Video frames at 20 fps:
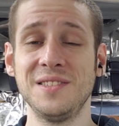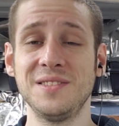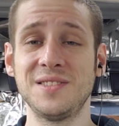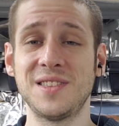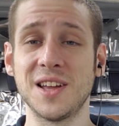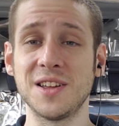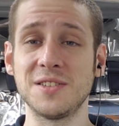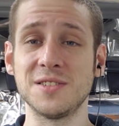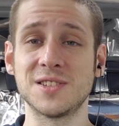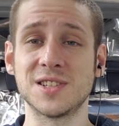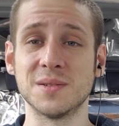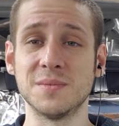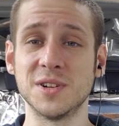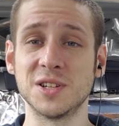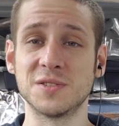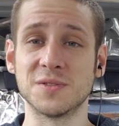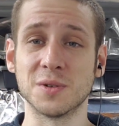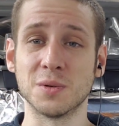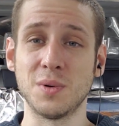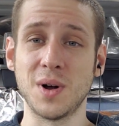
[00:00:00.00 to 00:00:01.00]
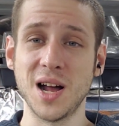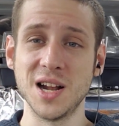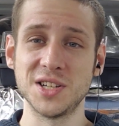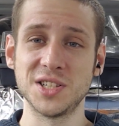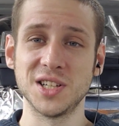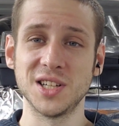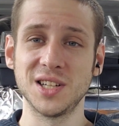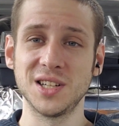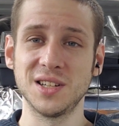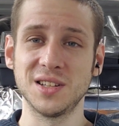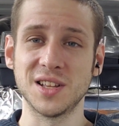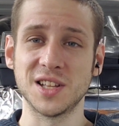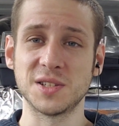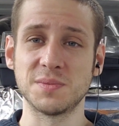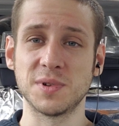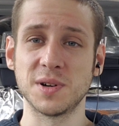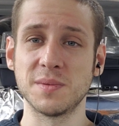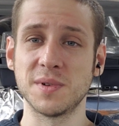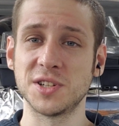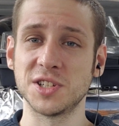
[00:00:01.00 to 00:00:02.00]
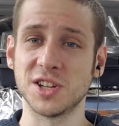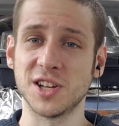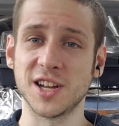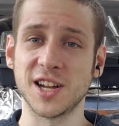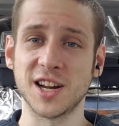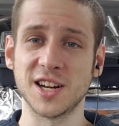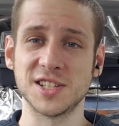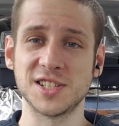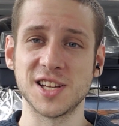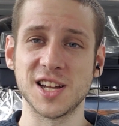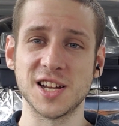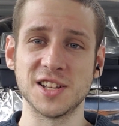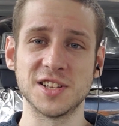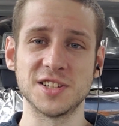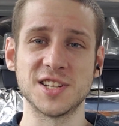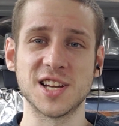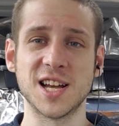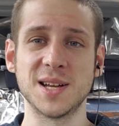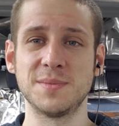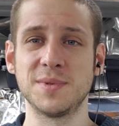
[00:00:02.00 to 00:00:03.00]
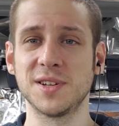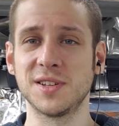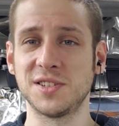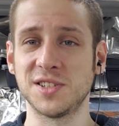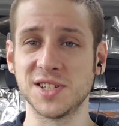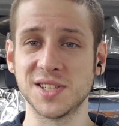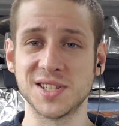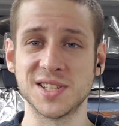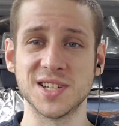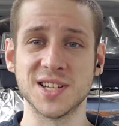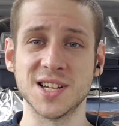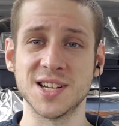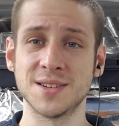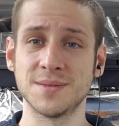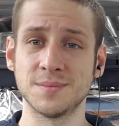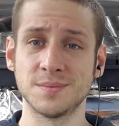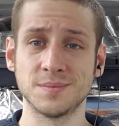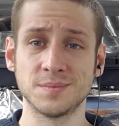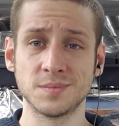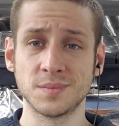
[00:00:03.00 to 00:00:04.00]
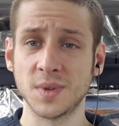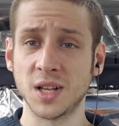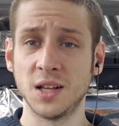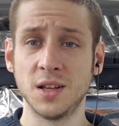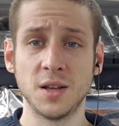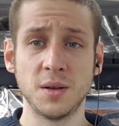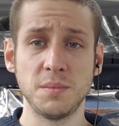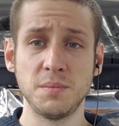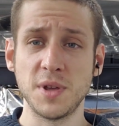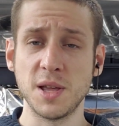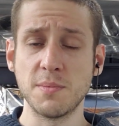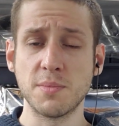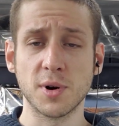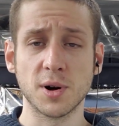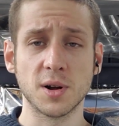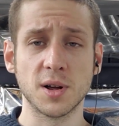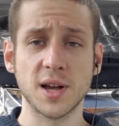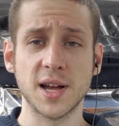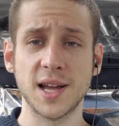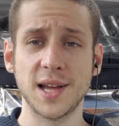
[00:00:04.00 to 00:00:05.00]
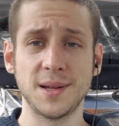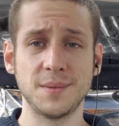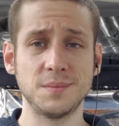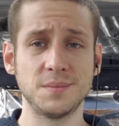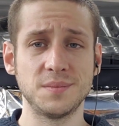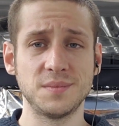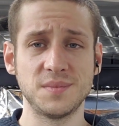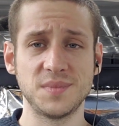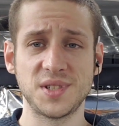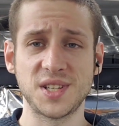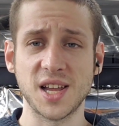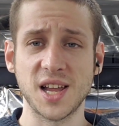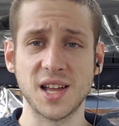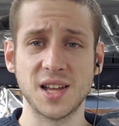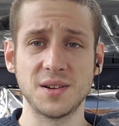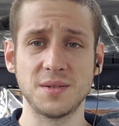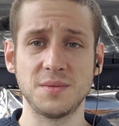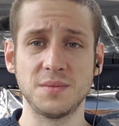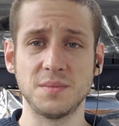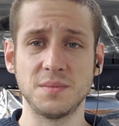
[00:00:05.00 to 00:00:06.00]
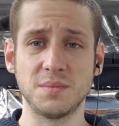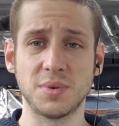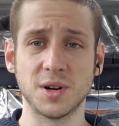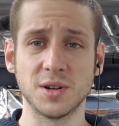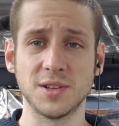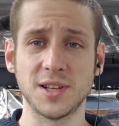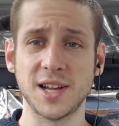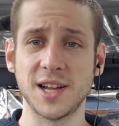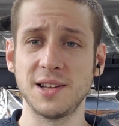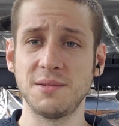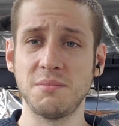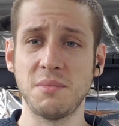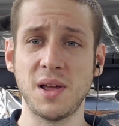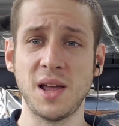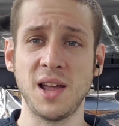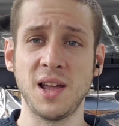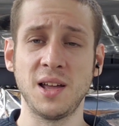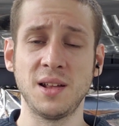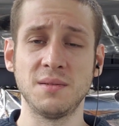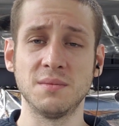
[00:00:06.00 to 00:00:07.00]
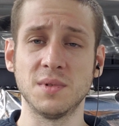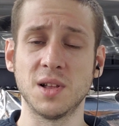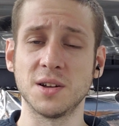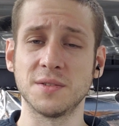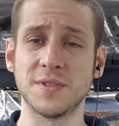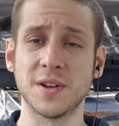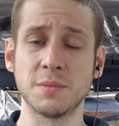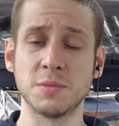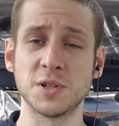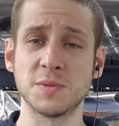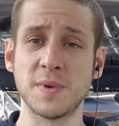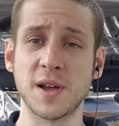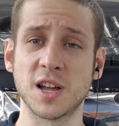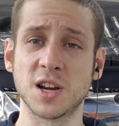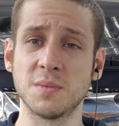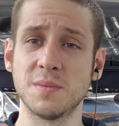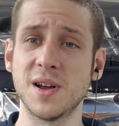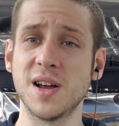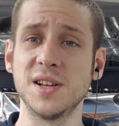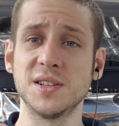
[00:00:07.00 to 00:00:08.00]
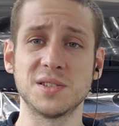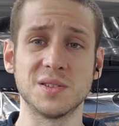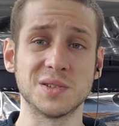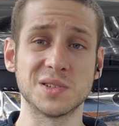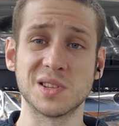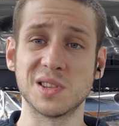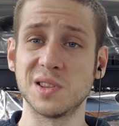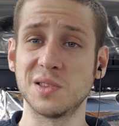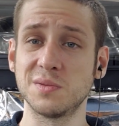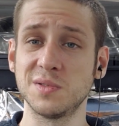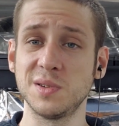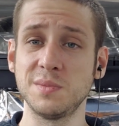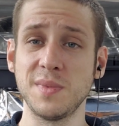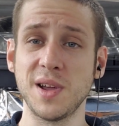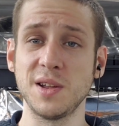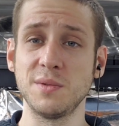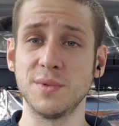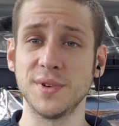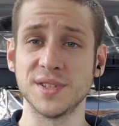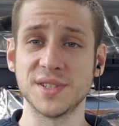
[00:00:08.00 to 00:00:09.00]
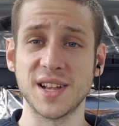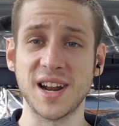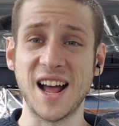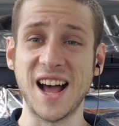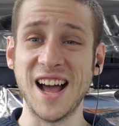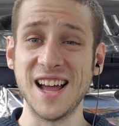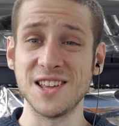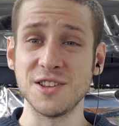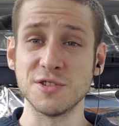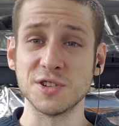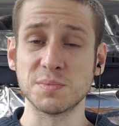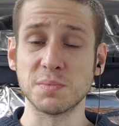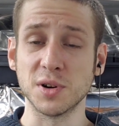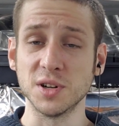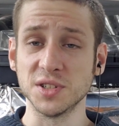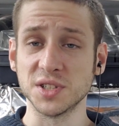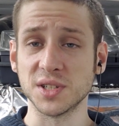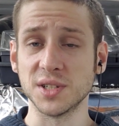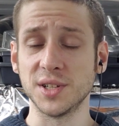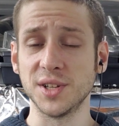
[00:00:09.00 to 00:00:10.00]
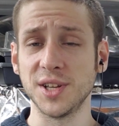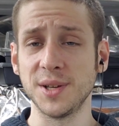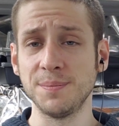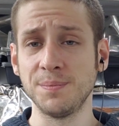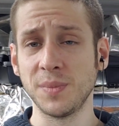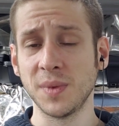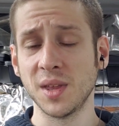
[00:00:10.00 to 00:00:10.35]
Thank you so much for watching. That's pretty much all I got to say on the topic. Just peat perlite, sand perlite, and long fiber sphagnum moss. Those are the three main ones that I use personally.